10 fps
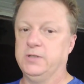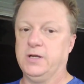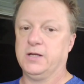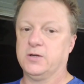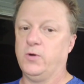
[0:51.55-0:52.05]

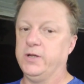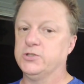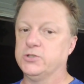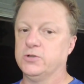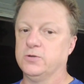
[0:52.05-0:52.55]
not quite
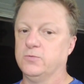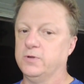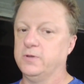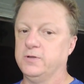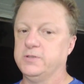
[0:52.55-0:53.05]
sure
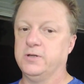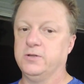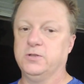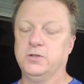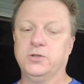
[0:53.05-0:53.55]
what they're
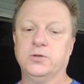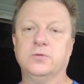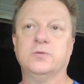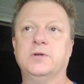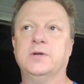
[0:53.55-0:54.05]
telling you to do.